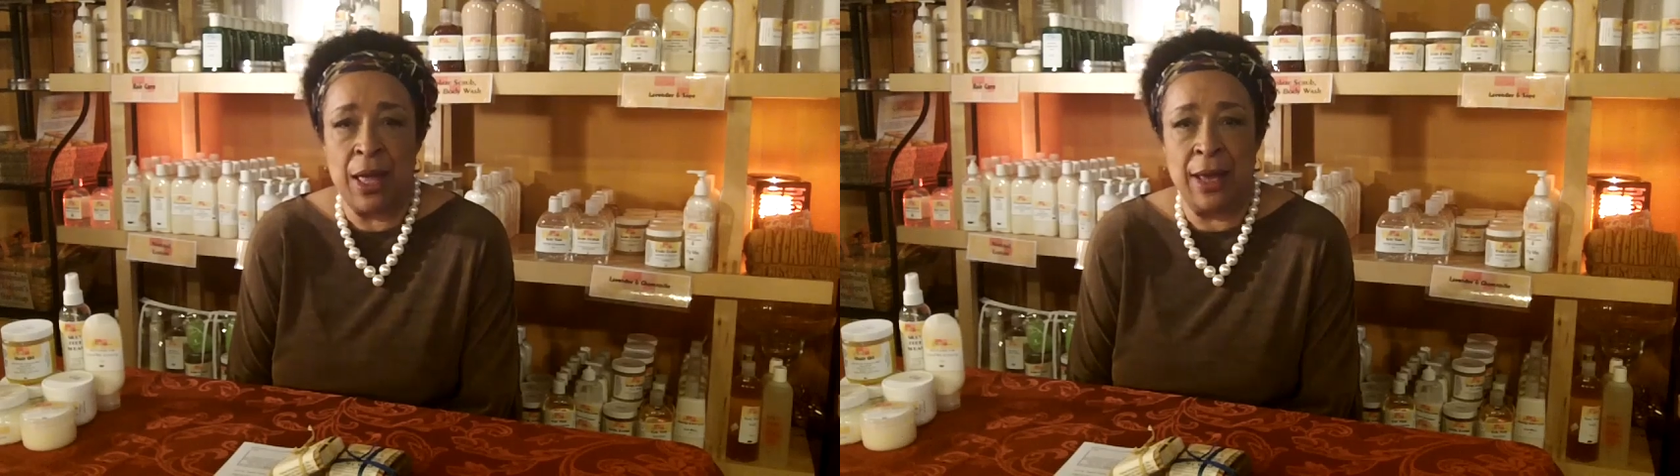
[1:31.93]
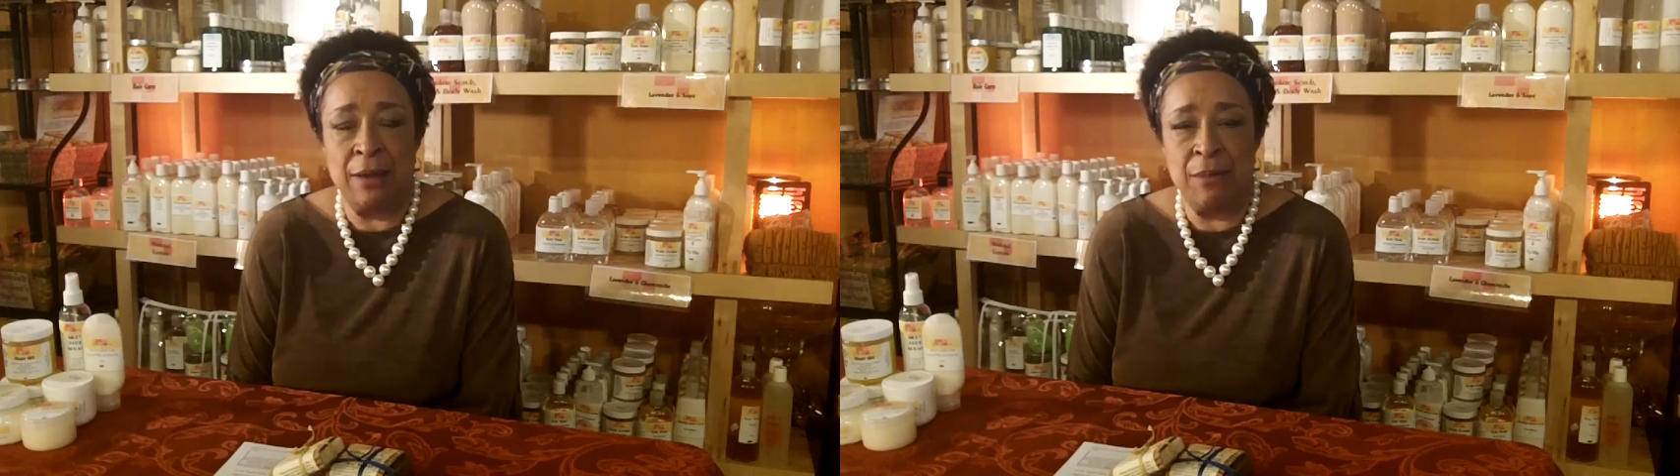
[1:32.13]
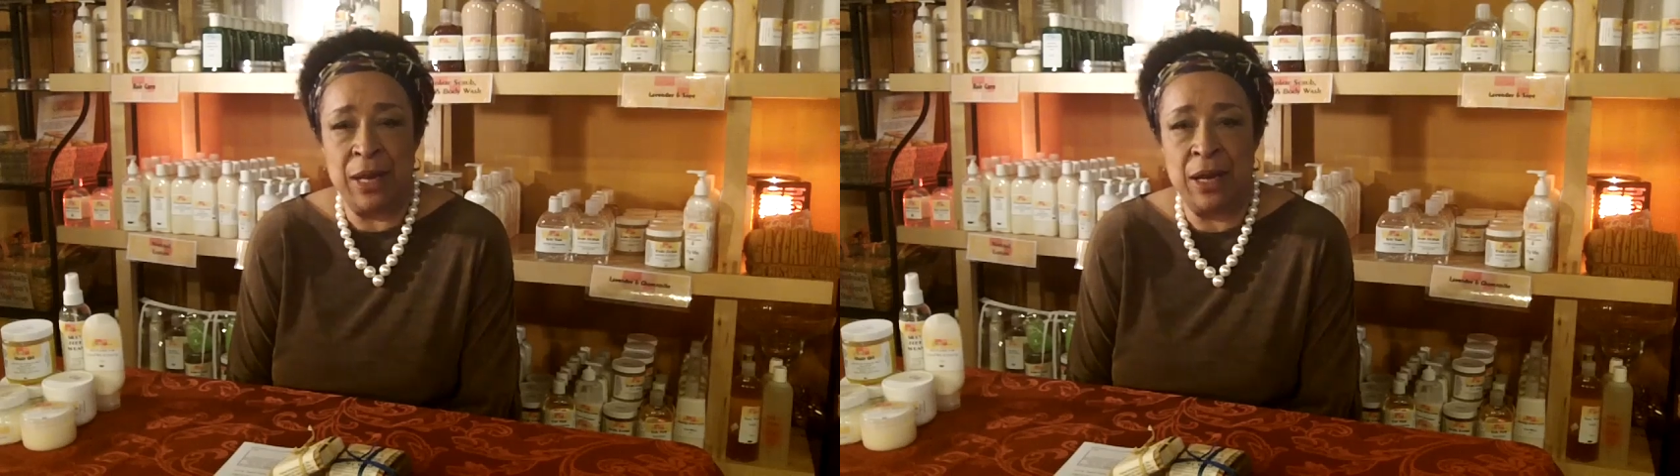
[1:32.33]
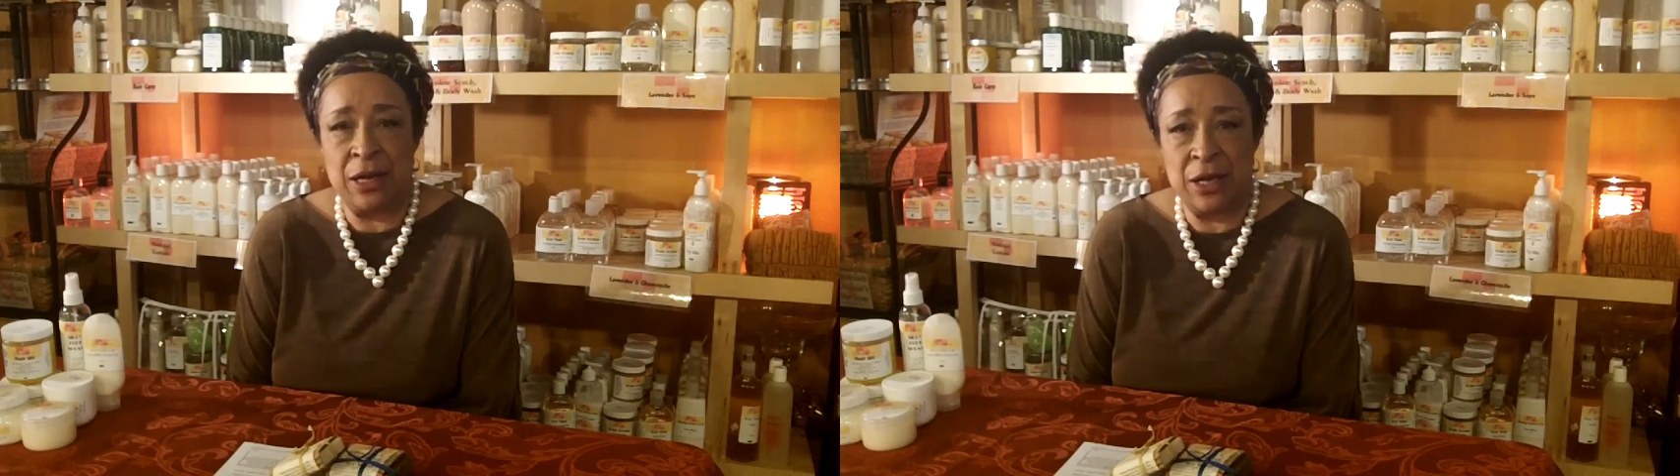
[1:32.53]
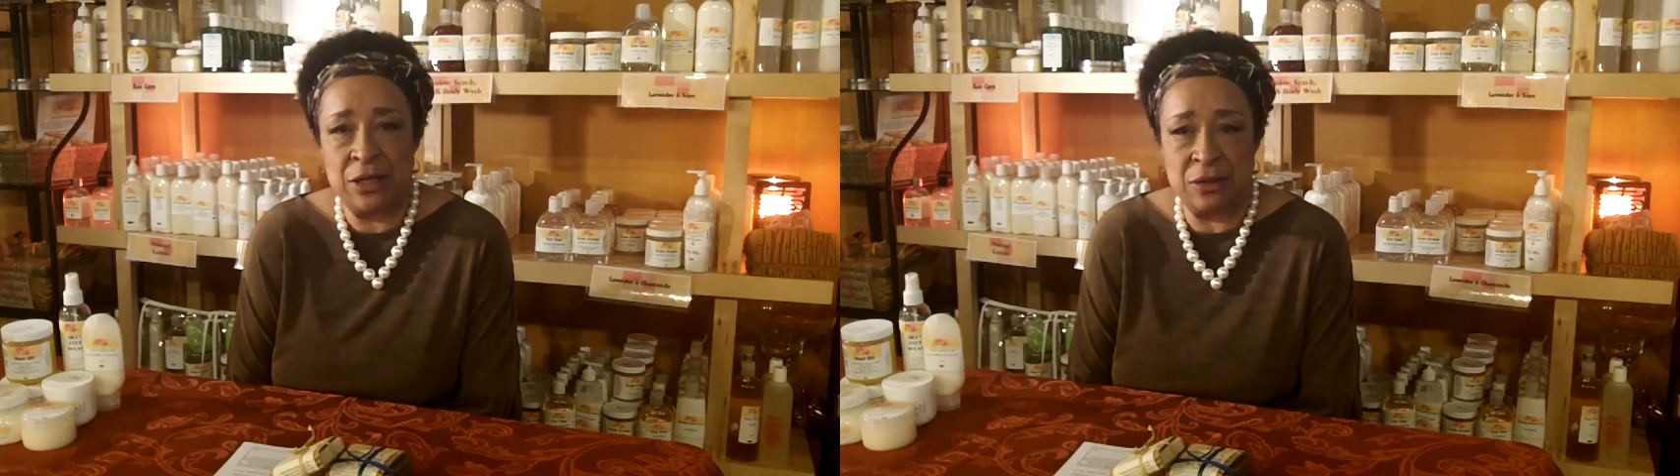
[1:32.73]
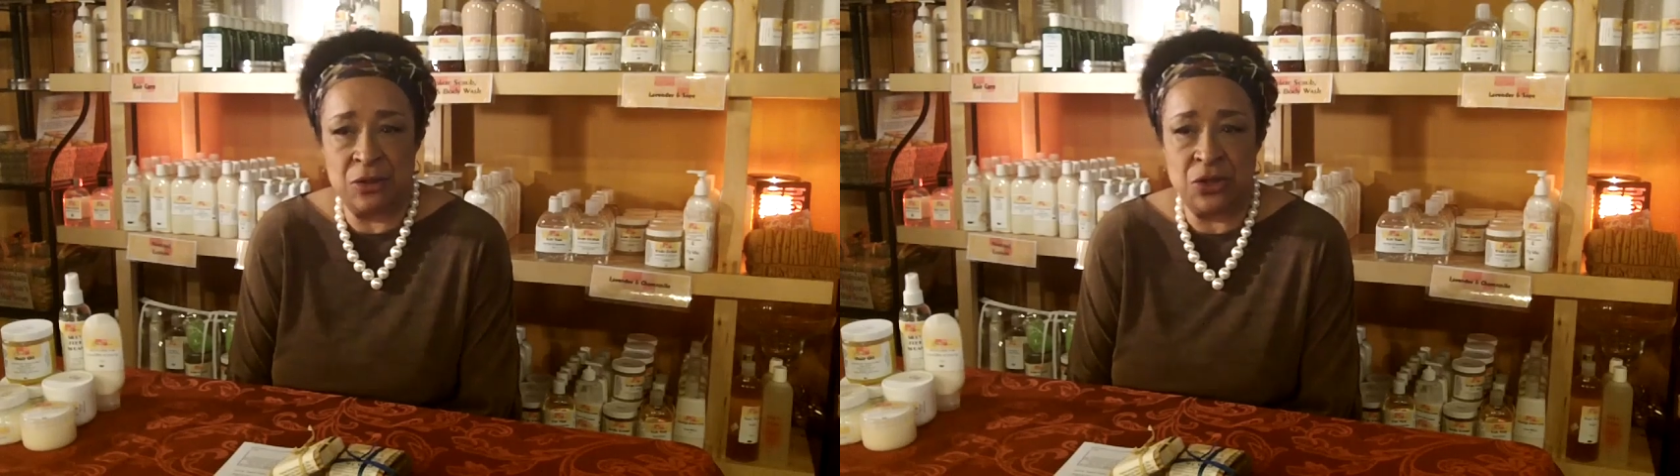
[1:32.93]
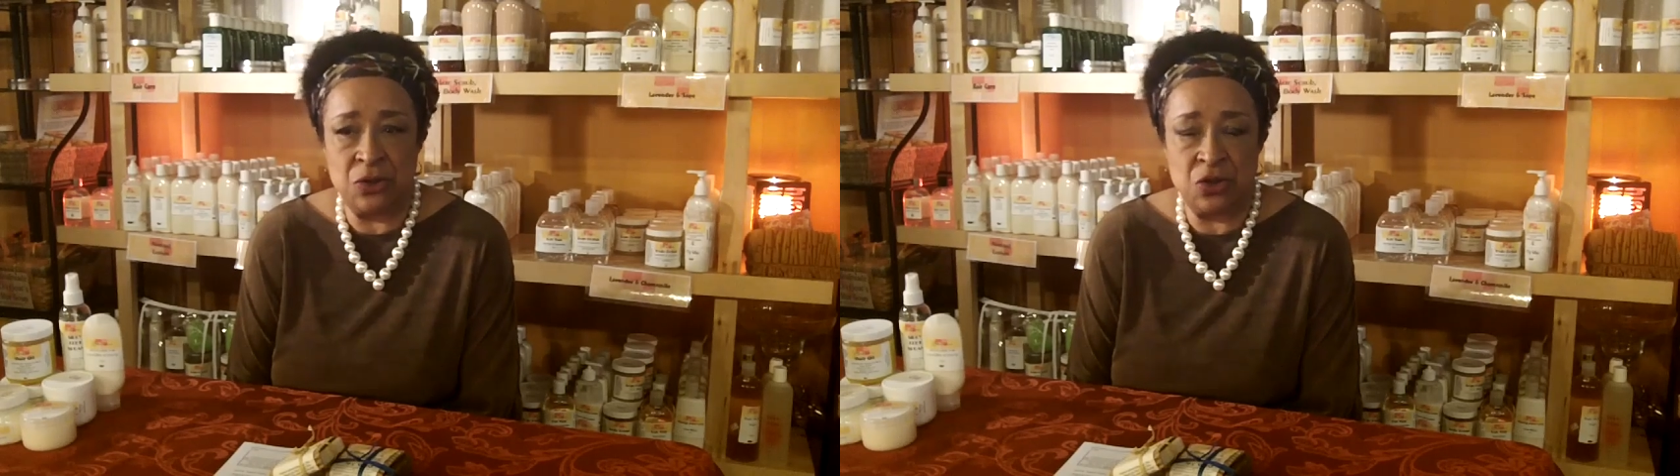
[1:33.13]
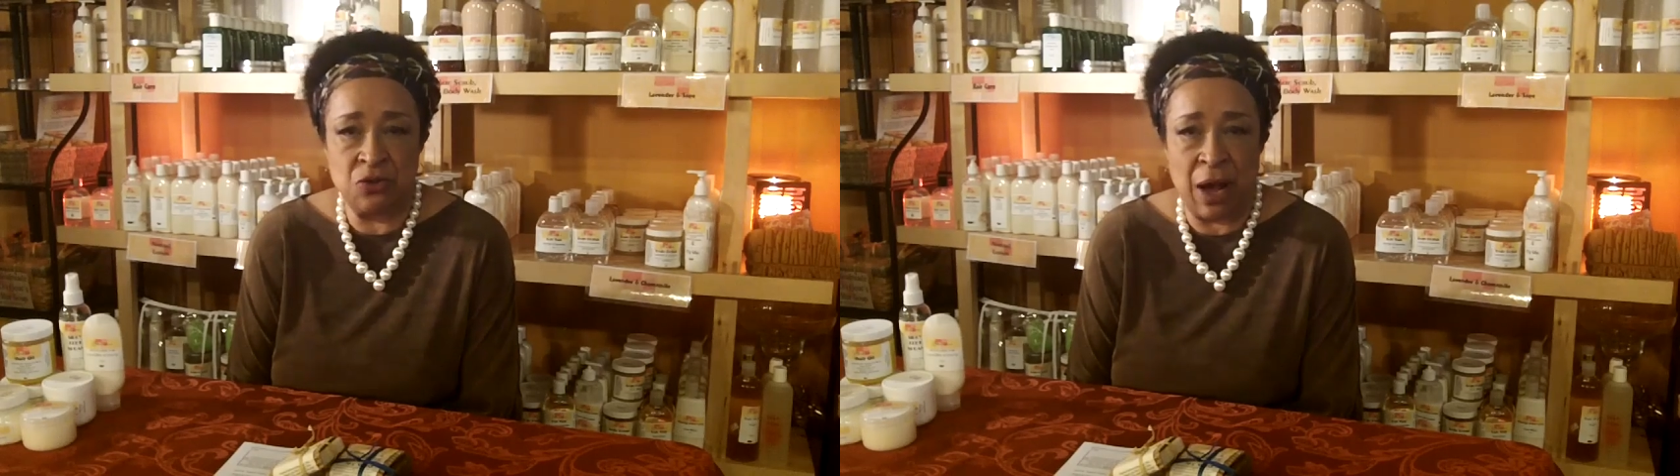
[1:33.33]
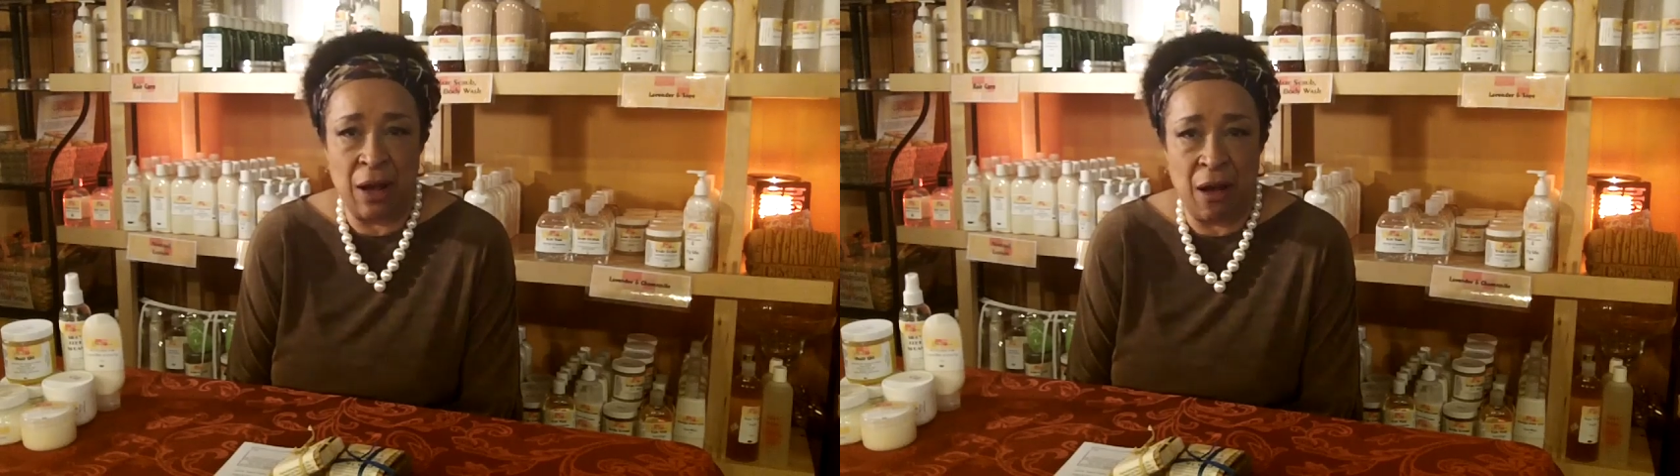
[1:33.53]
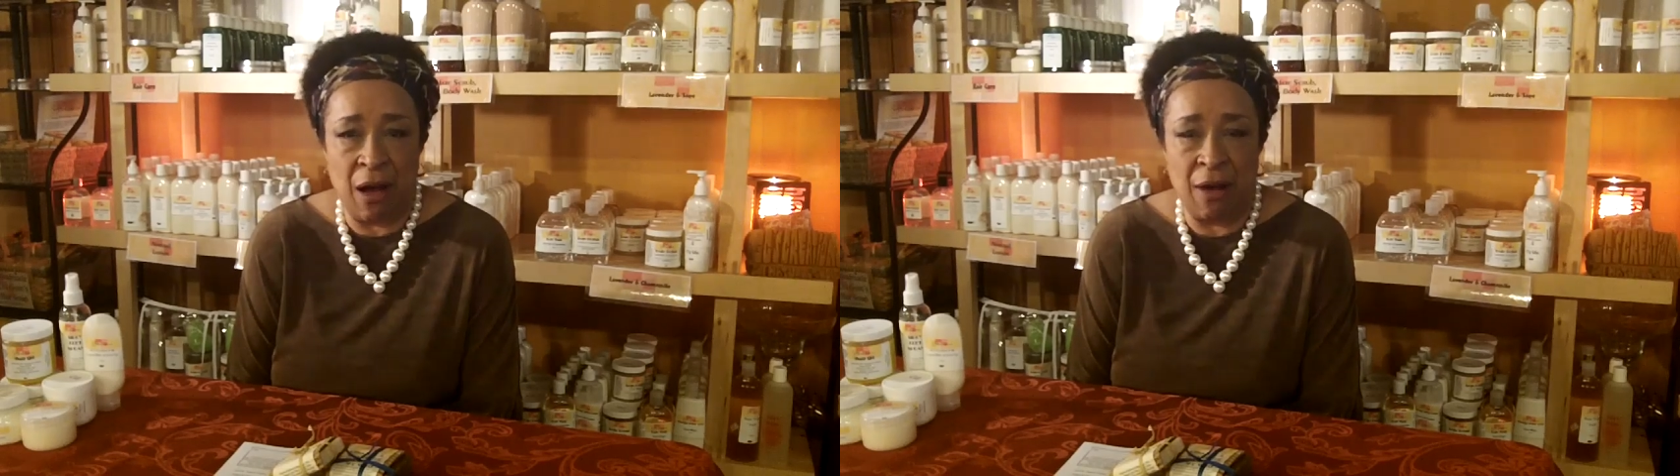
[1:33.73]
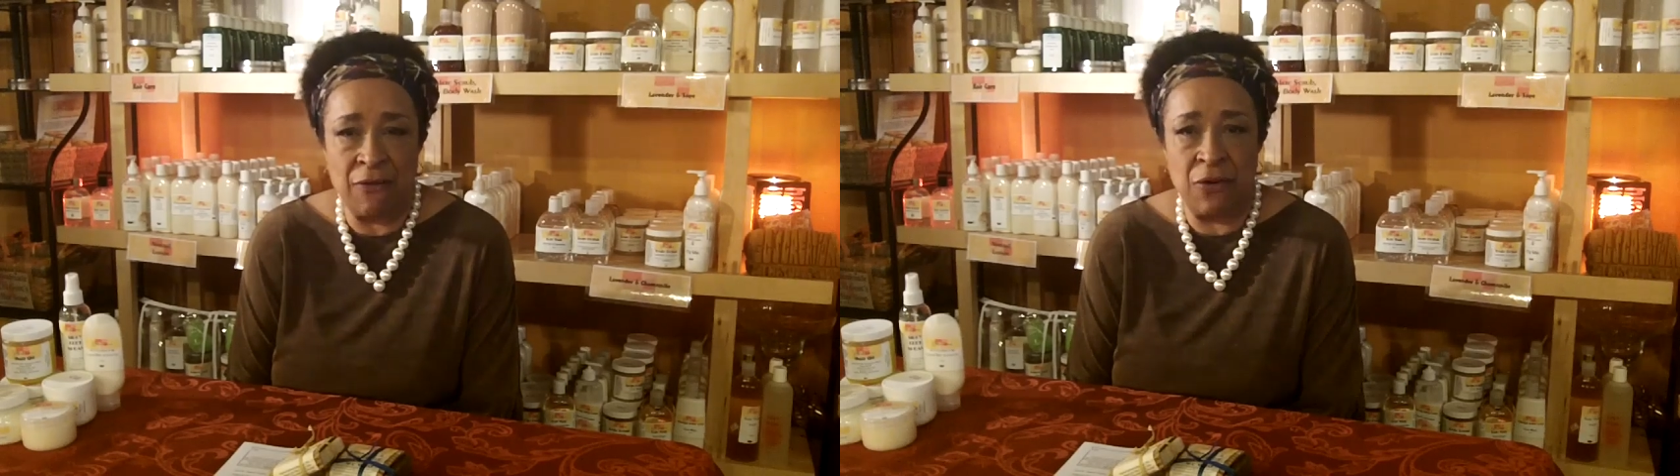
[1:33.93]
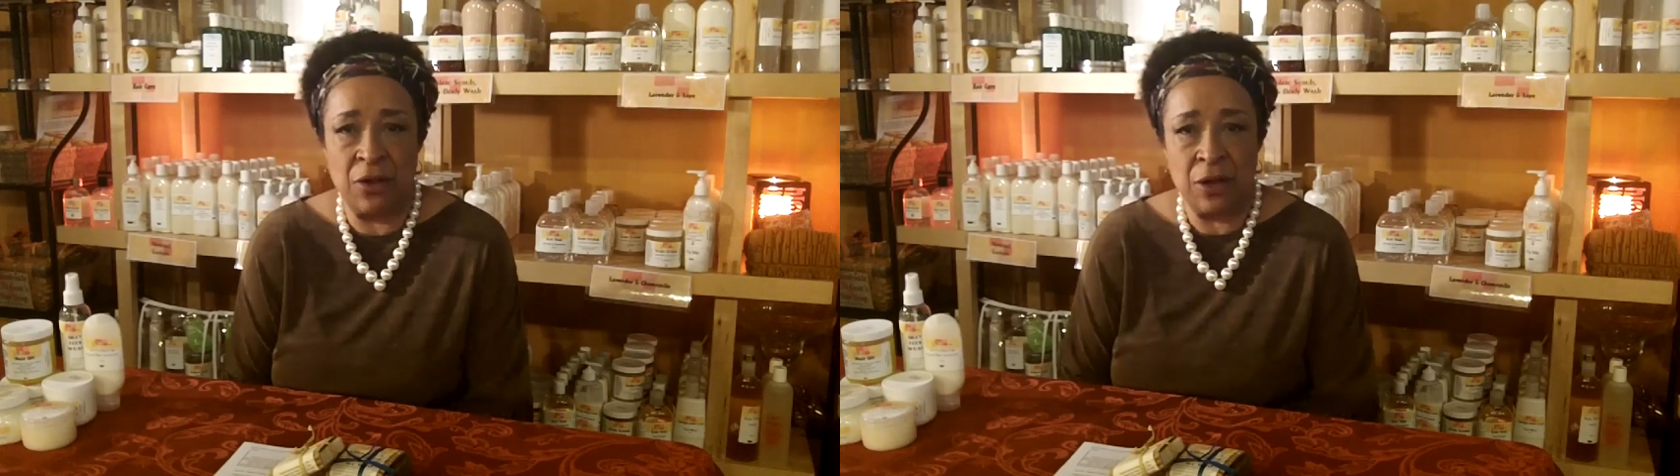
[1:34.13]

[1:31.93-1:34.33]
and immediately as soon as you dry off,